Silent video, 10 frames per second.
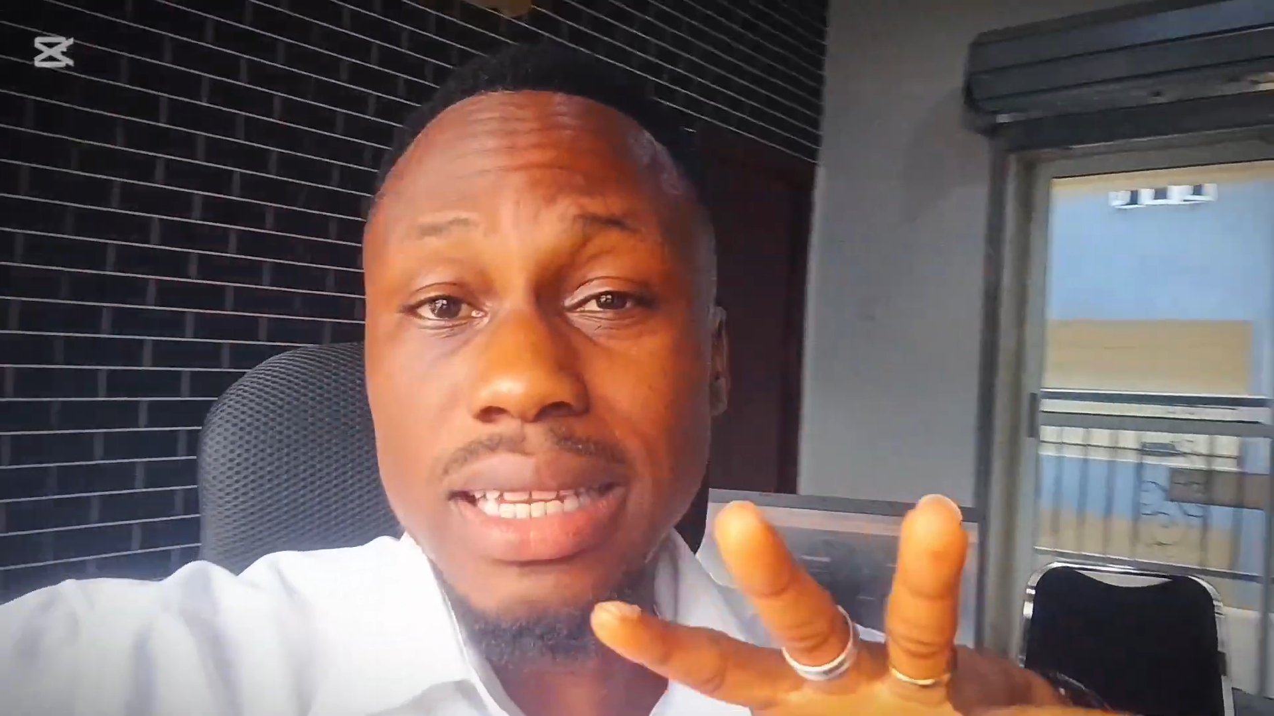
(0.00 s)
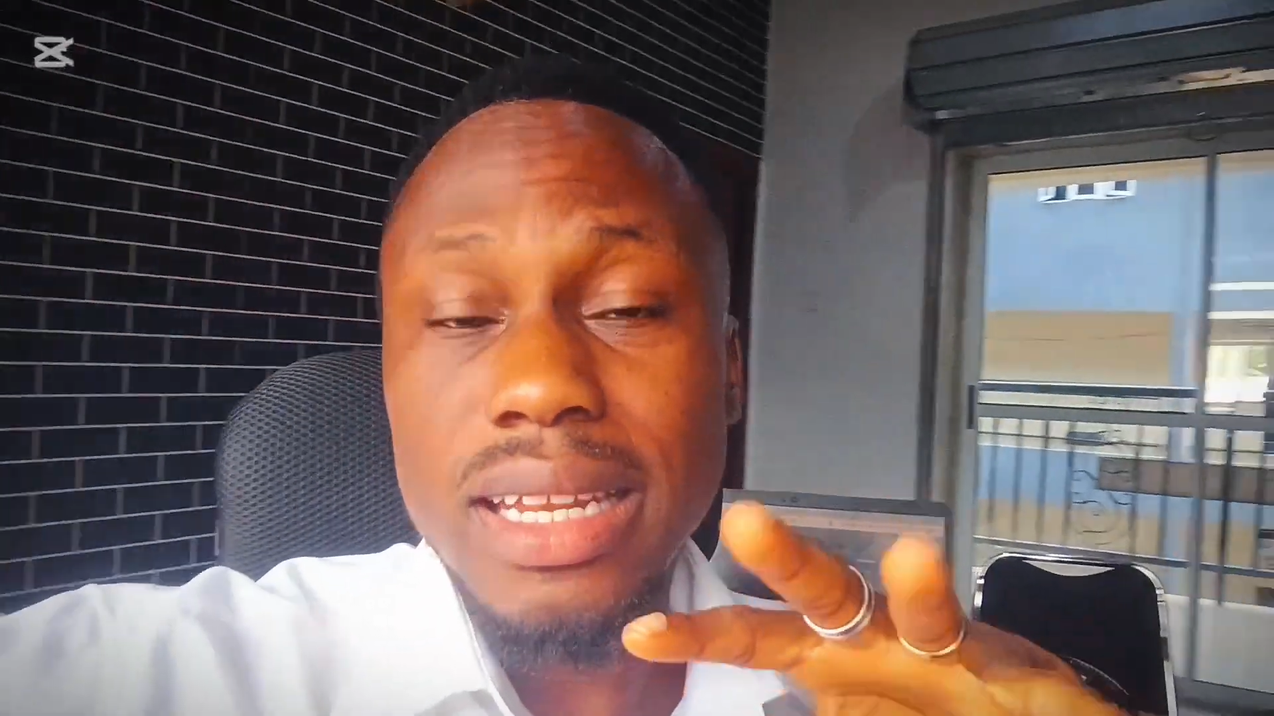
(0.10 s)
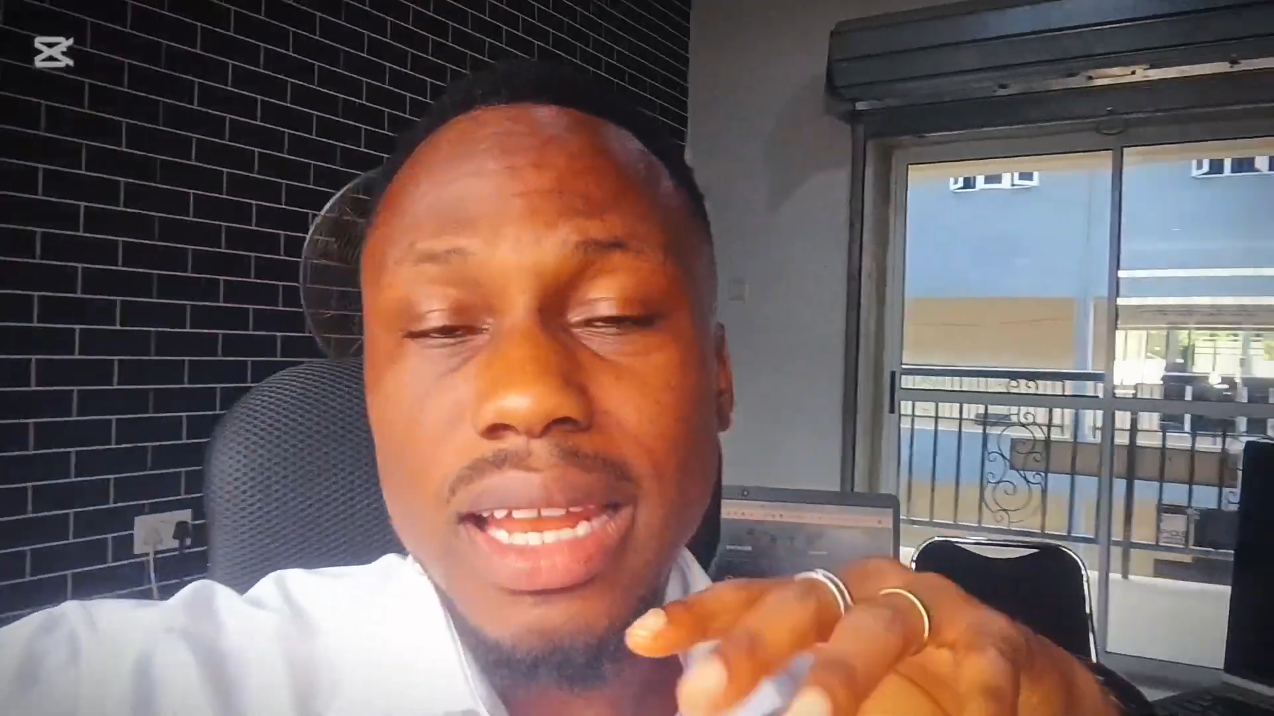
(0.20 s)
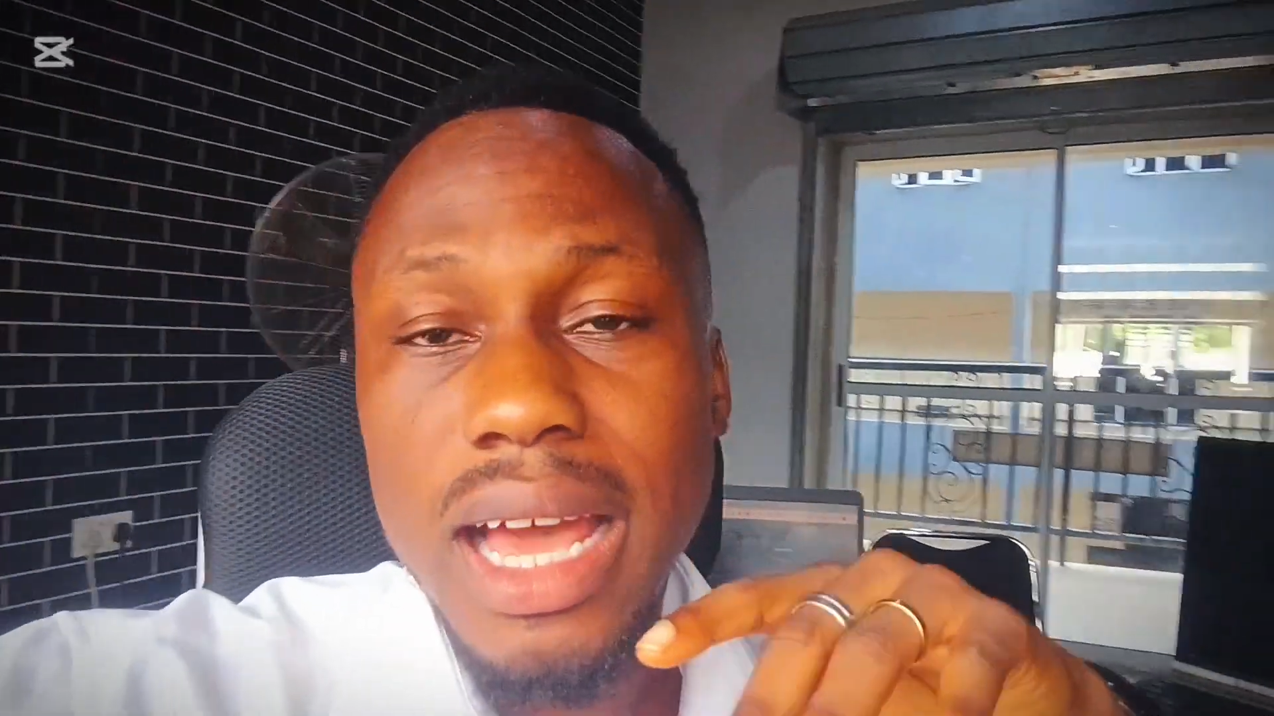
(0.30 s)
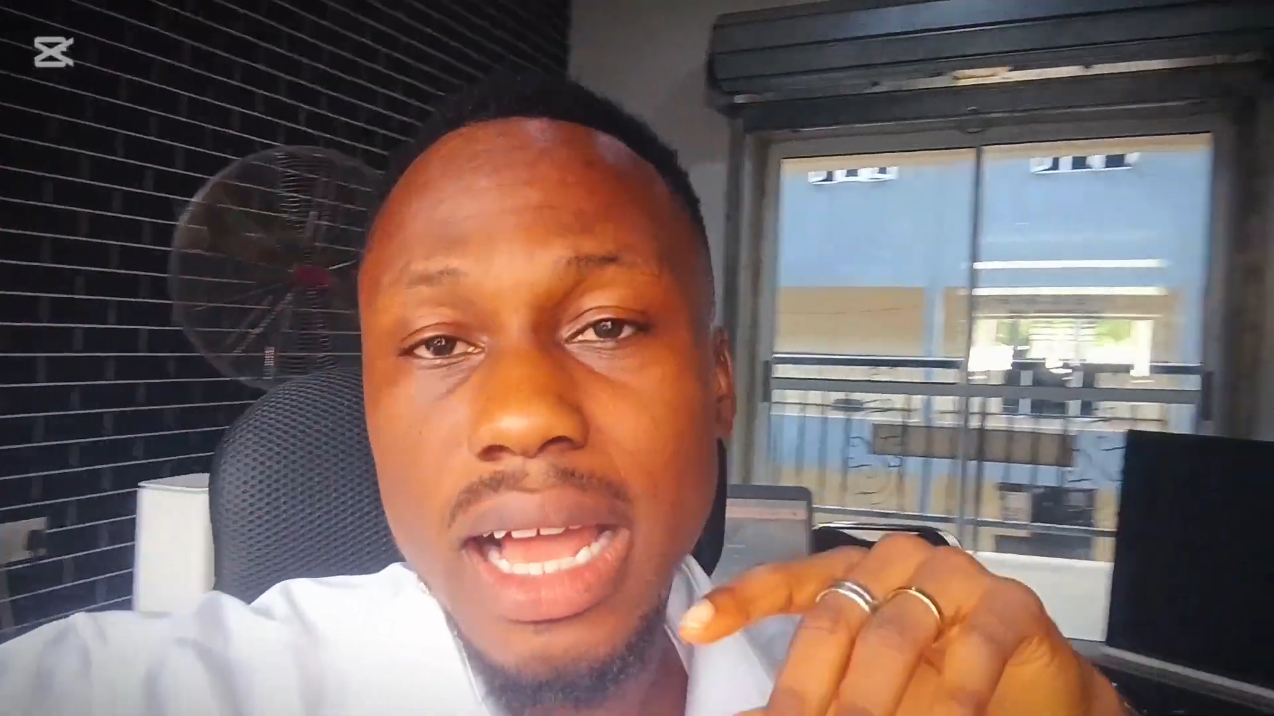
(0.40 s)
the
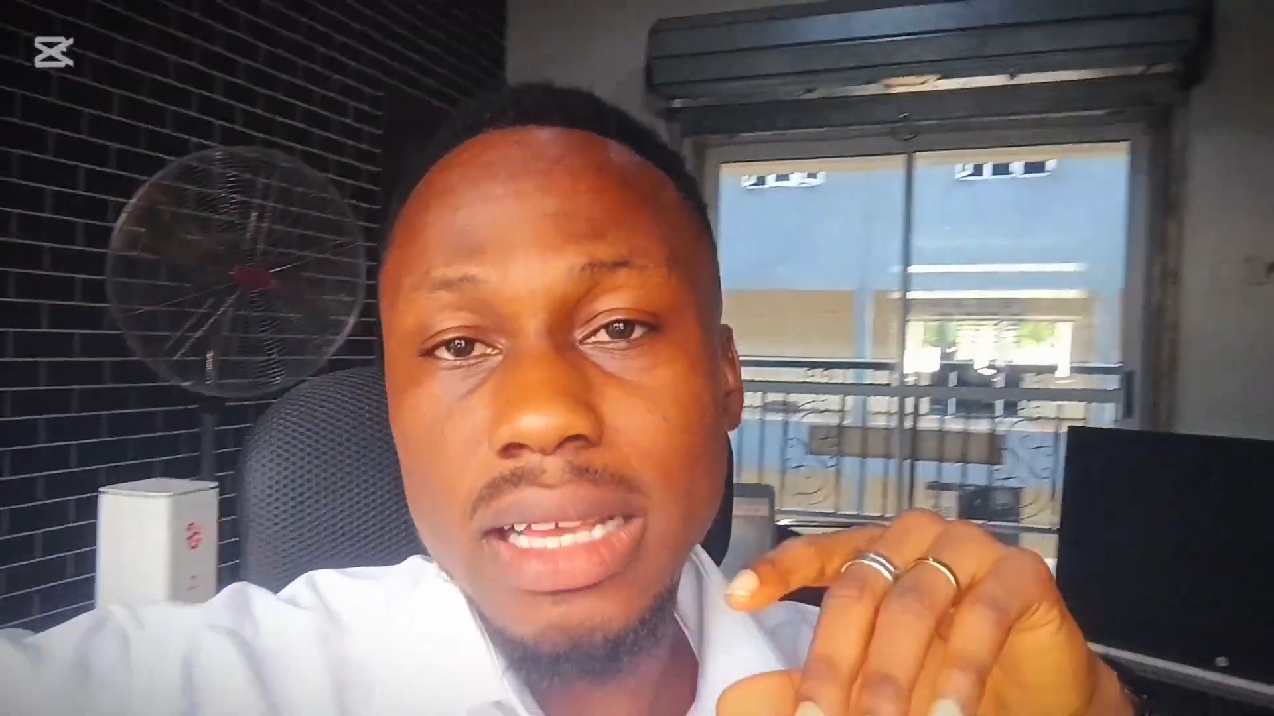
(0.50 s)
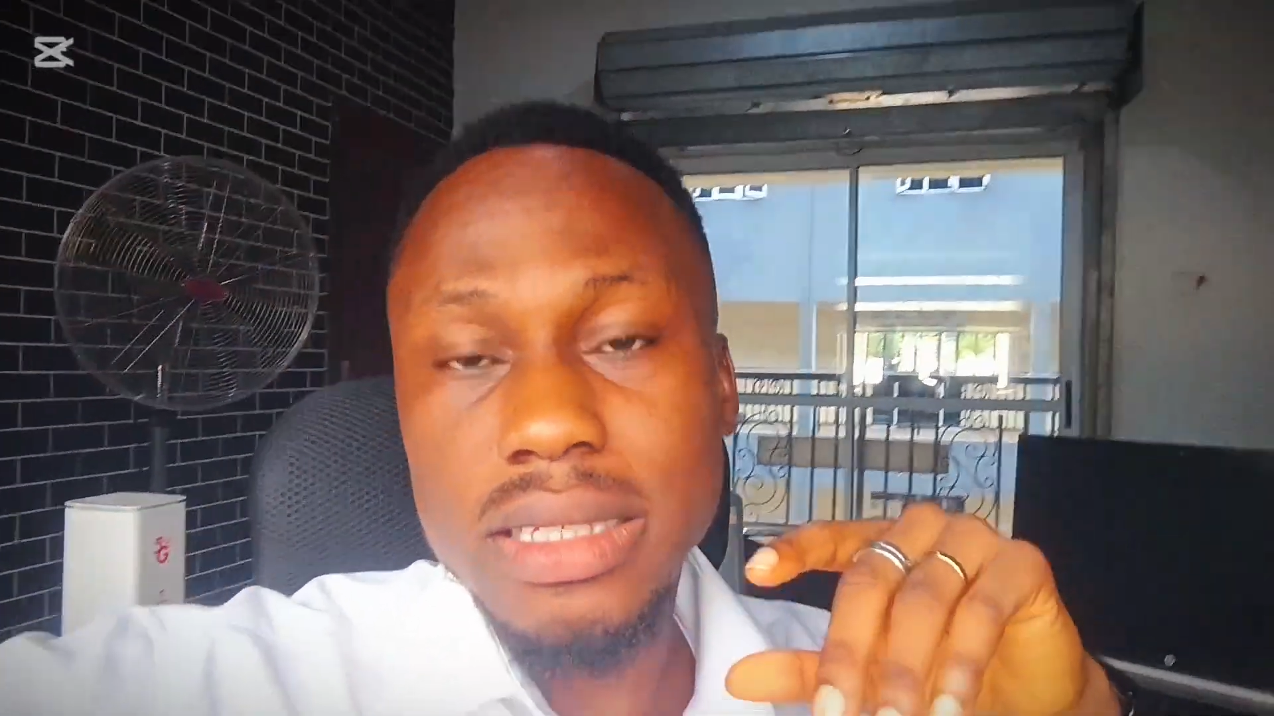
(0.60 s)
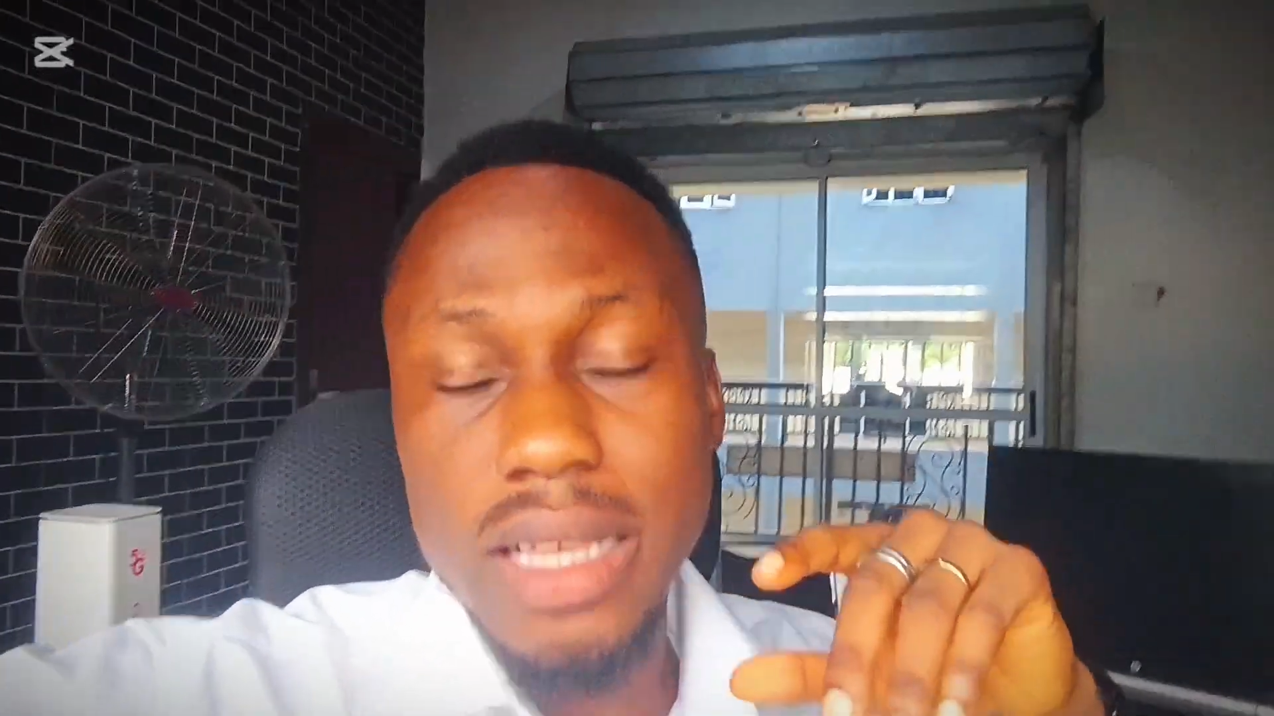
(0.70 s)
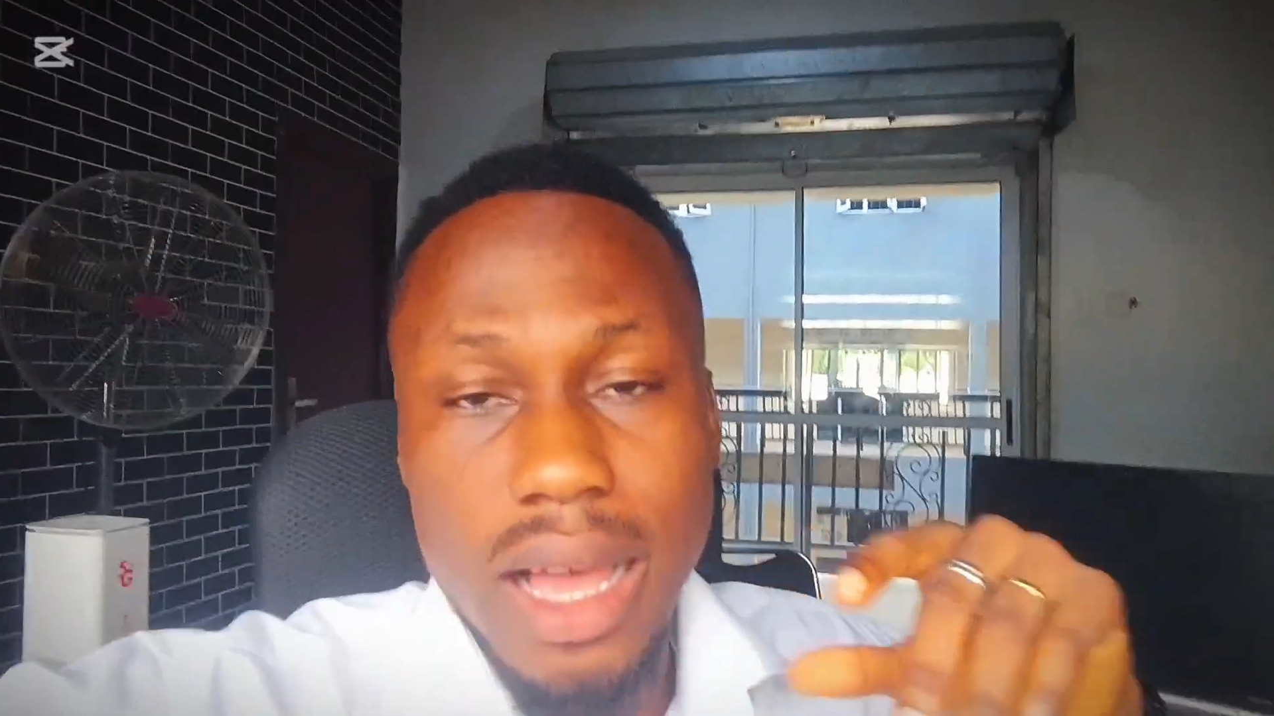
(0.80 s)
last